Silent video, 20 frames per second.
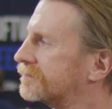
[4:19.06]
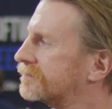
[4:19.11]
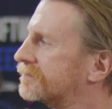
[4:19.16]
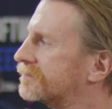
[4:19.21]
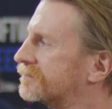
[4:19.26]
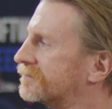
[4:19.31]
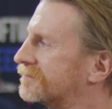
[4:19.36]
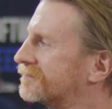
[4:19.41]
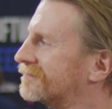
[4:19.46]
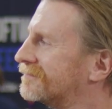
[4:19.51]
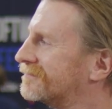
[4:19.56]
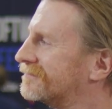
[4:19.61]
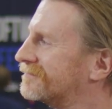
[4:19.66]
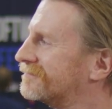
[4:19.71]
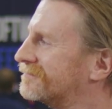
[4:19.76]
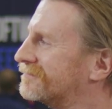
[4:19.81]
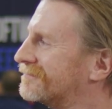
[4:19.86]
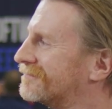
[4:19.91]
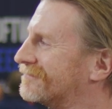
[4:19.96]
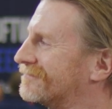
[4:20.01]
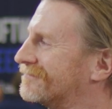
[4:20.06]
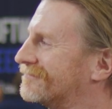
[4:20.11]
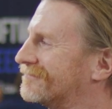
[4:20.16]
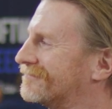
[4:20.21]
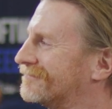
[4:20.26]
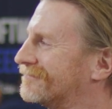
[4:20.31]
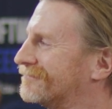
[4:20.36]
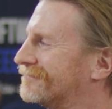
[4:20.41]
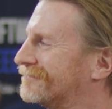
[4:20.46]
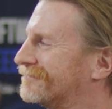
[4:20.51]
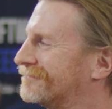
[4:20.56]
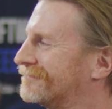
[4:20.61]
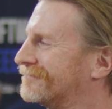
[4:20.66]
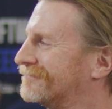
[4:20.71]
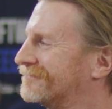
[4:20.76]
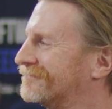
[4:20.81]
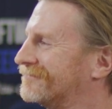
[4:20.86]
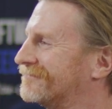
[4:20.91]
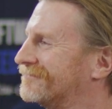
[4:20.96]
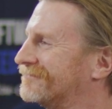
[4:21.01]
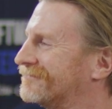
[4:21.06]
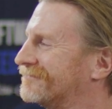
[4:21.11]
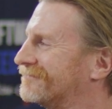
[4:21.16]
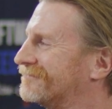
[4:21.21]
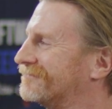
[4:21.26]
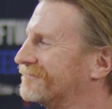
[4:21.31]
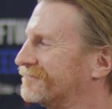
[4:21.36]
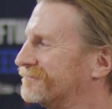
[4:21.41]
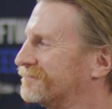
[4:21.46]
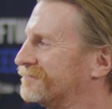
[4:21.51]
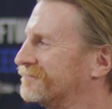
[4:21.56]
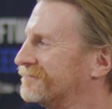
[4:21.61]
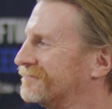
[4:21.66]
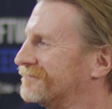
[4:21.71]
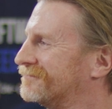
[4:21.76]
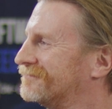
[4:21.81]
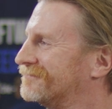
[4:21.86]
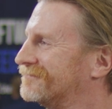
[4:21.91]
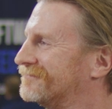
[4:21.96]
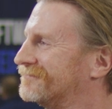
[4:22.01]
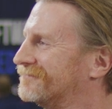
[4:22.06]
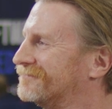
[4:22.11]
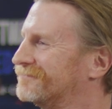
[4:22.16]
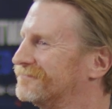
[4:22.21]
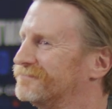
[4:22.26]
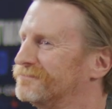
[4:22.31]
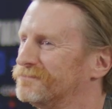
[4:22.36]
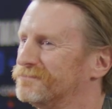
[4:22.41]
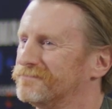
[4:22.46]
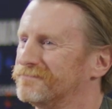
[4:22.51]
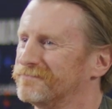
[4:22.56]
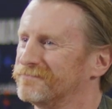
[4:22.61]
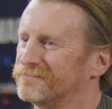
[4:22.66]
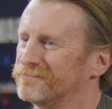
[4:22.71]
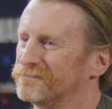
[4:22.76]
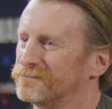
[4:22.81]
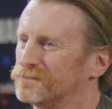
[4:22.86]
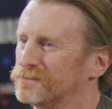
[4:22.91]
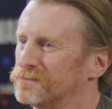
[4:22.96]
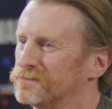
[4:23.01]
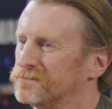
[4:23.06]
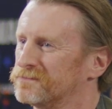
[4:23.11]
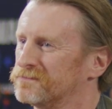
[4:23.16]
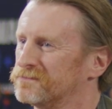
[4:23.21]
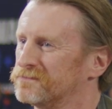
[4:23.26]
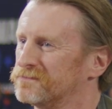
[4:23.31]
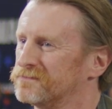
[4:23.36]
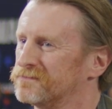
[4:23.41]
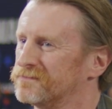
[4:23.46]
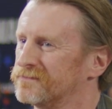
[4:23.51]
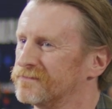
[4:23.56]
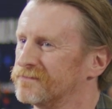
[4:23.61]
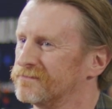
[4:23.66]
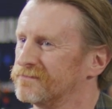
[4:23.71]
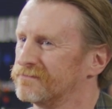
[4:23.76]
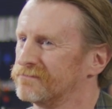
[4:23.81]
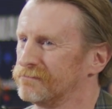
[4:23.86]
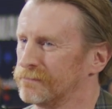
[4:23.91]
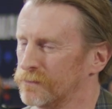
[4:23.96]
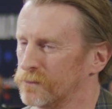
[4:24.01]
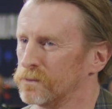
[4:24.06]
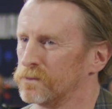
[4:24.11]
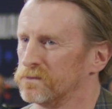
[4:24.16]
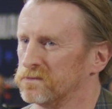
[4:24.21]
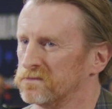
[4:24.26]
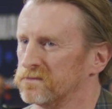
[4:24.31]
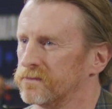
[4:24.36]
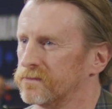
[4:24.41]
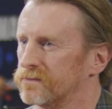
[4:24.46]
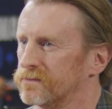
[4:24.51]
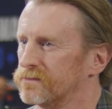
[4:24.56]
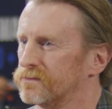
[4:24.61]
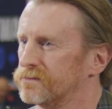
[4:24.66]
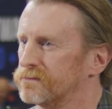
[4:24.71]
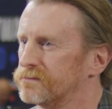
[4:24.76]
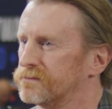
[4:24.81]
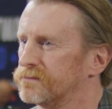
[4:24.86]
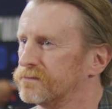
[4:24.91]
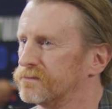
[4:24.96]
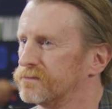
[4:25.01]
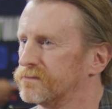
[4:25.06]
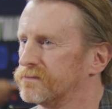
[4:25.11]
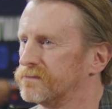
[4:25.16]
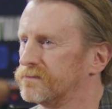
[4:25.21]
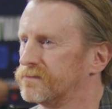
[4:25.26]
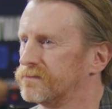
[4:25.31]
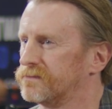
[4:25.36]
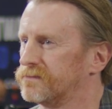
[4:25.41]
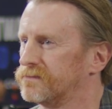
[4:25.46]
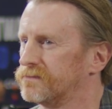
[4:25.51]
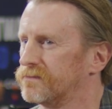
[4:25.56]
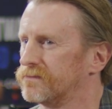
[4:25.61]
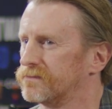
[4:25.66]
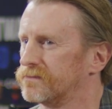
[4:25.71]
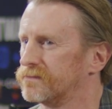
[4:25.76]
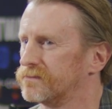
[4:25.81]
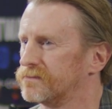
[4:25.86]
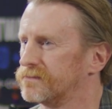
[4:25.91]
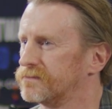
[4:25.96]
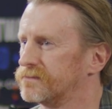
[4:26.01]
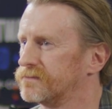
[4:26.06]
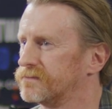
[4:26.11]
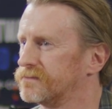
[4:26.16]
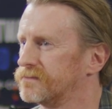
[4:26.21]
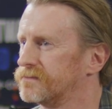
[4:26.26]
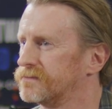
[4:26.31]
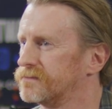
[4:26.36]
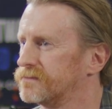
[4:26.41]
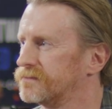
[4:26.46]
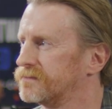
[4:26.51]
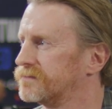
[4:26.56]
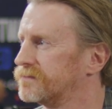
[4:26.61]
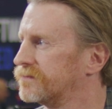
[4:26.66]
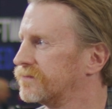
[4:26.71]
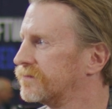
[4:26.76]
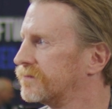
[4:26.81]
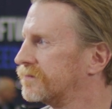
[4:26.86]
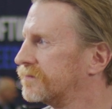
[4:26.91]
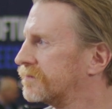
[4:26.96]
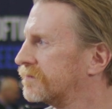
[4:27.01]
No words are spoken by the person on screen.